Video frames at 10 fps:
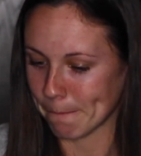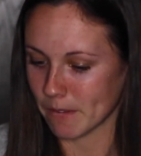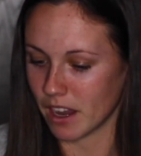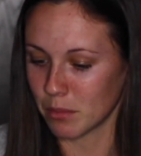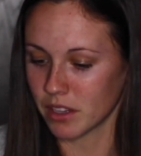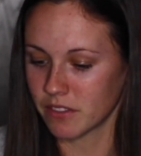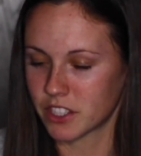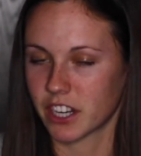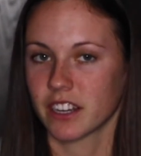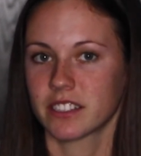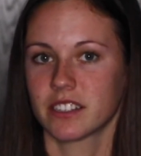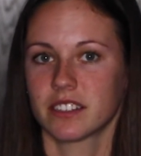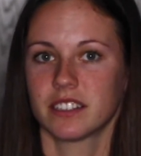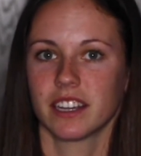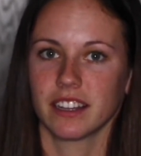I believe trust is
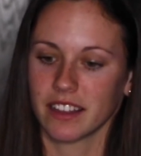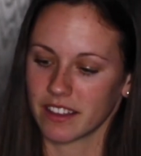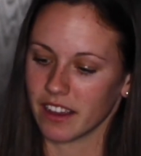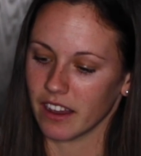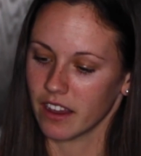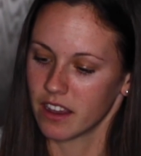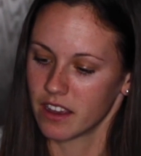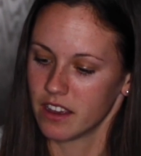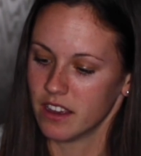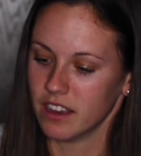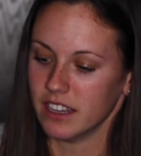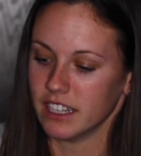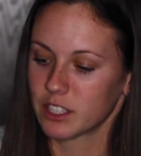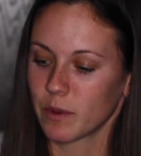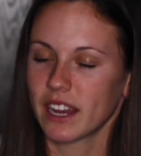a daily thing.
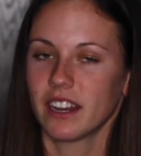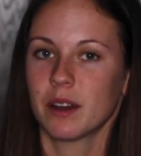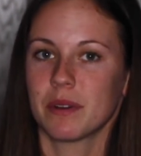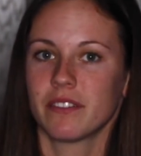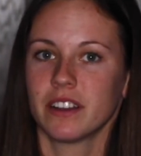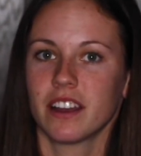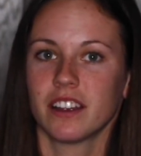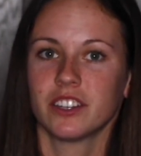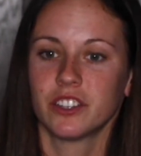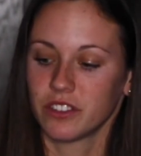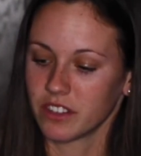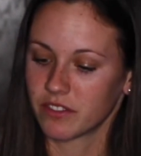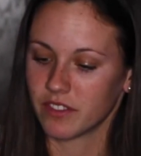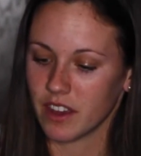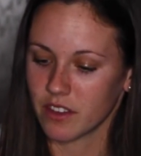It's waking up every day and choosing
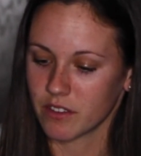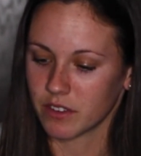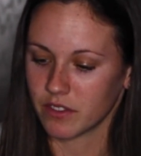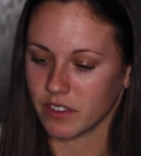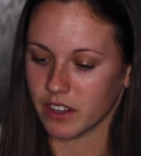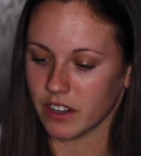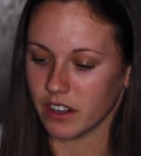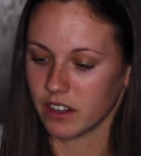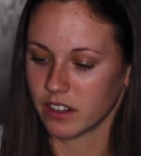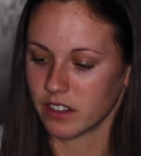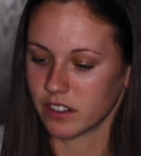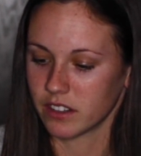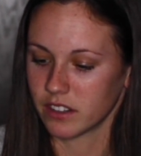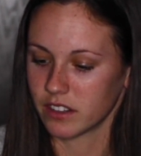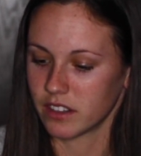faith over fear.
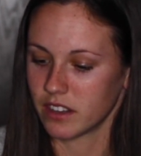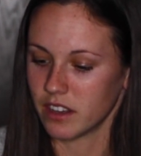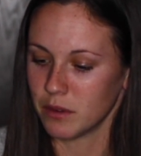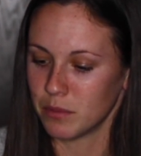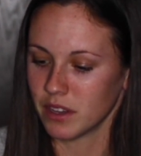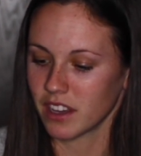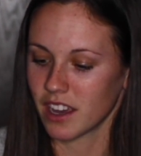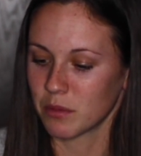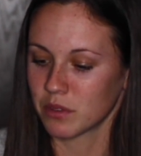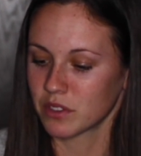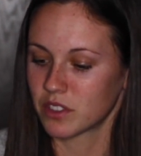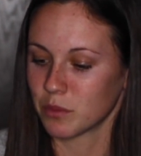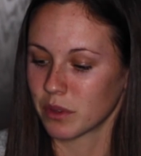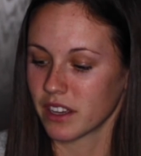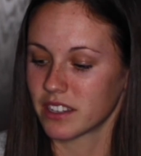And being able to
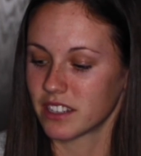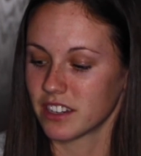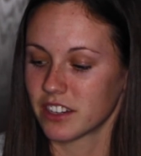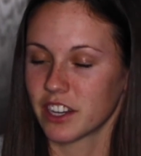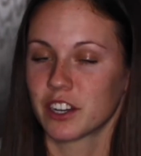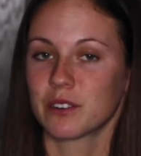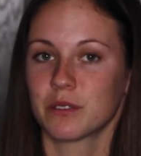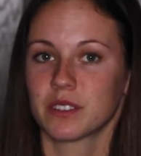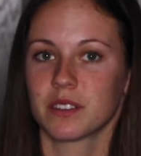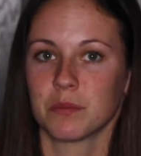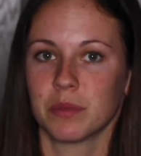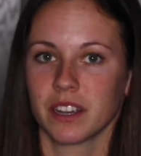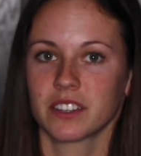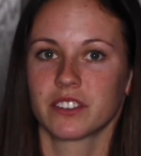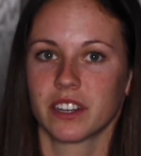play senior year was the
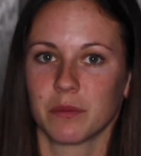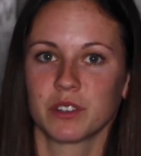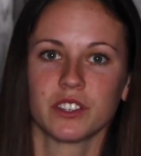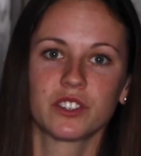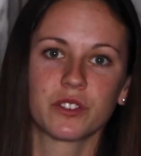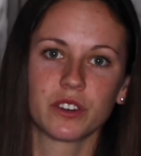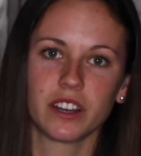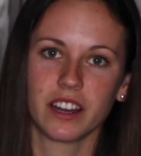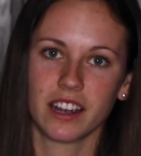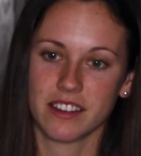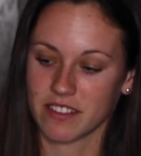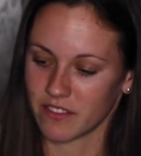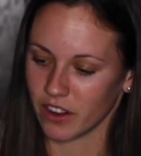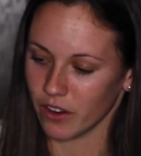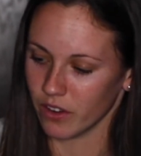biggest redemption story I've
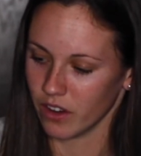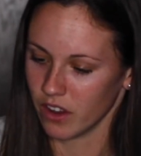ever known.